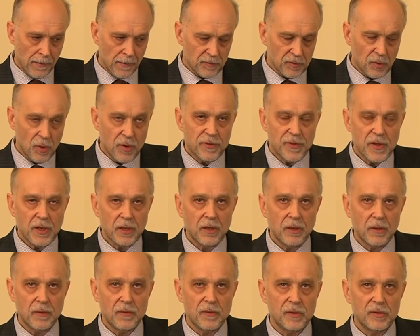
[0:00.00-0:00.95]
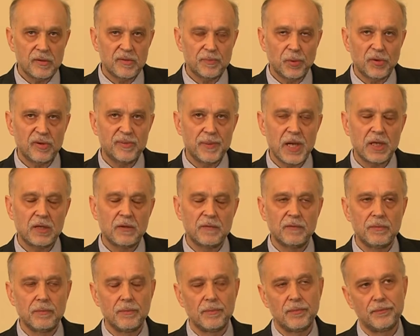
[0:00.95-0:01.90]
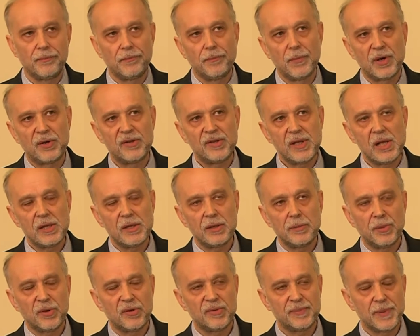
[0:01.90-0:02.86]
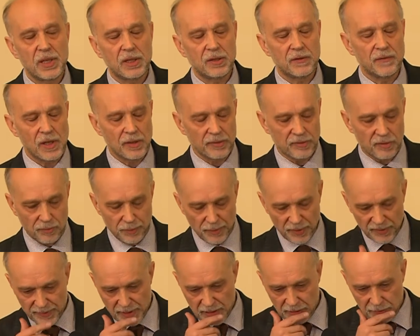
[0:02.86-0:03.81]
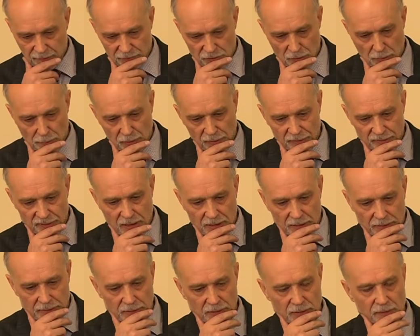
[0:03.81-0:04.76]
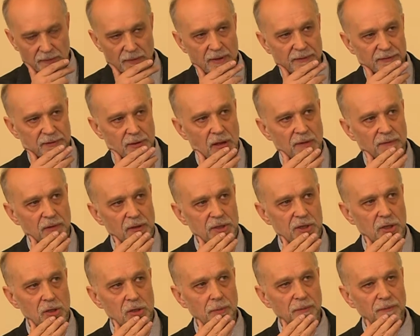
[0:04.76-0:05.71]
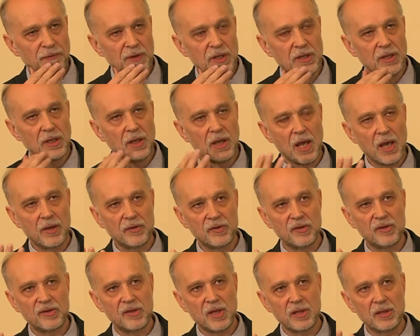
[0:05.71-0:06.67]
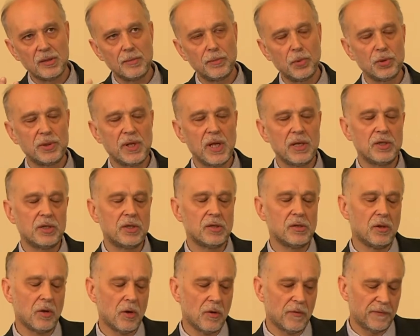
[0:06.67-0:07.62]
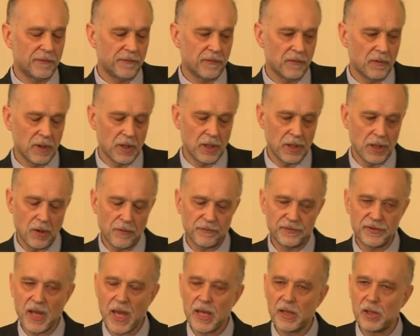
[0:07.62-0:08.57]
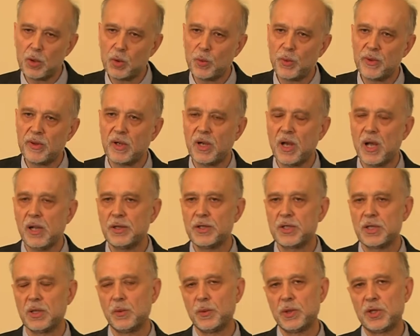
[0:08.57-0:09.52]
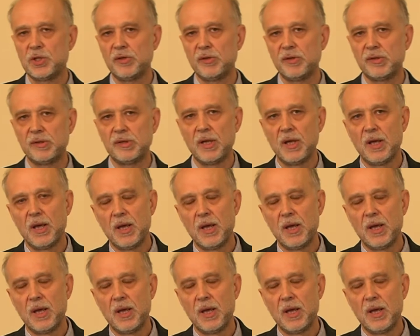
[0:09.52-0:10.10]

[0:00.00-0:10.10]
So I think this perspective, Marcellian perspective, also perspective John Paul II in Evangelium Vitae, has a certain potential of dialogue with the culture, which is